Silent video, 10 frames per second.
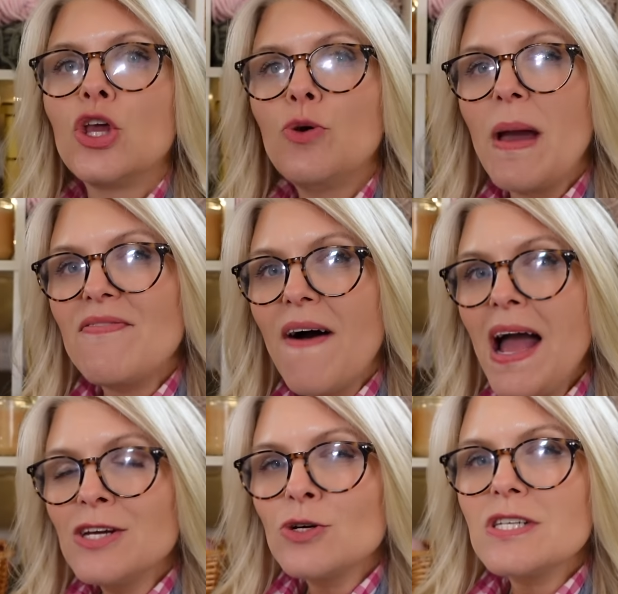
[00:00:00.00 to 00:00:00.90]
You may
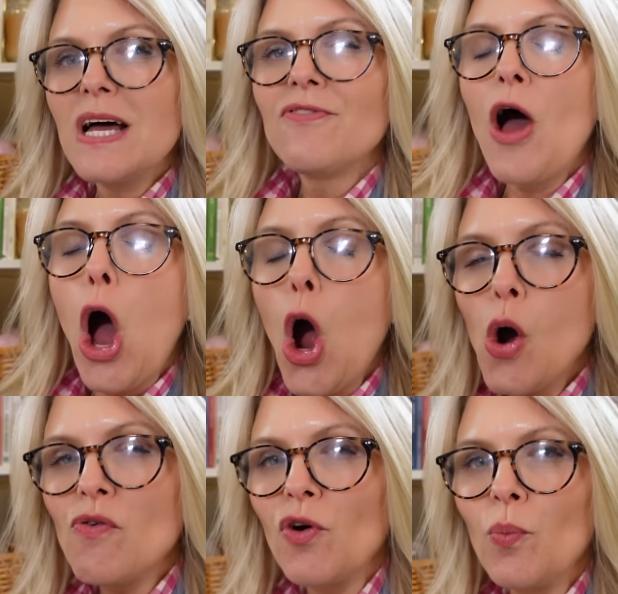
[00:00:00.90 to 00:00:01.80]
find yourself
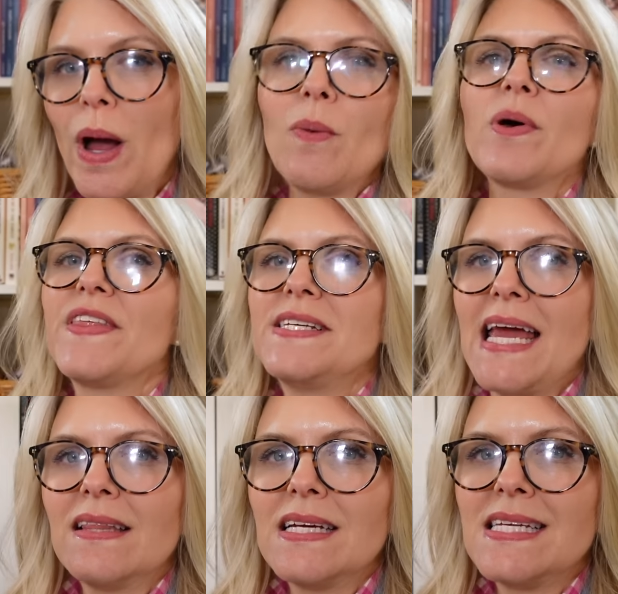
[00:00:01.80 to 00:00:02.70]
overwhelmed with the
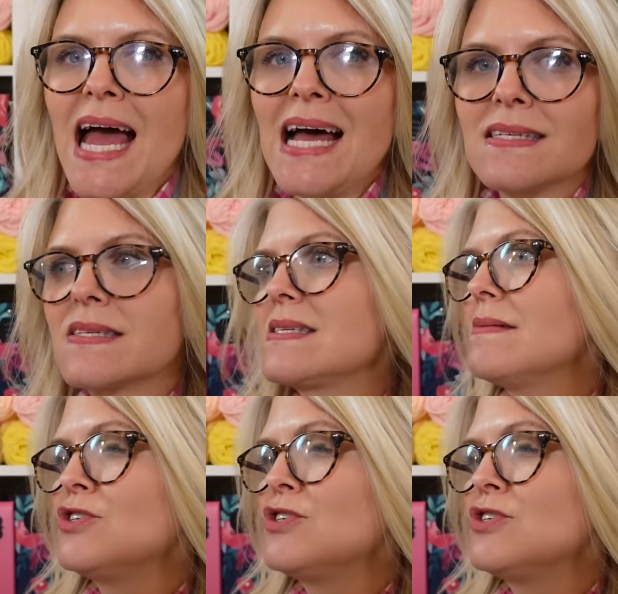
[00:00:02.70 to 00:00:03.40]
daily tasks of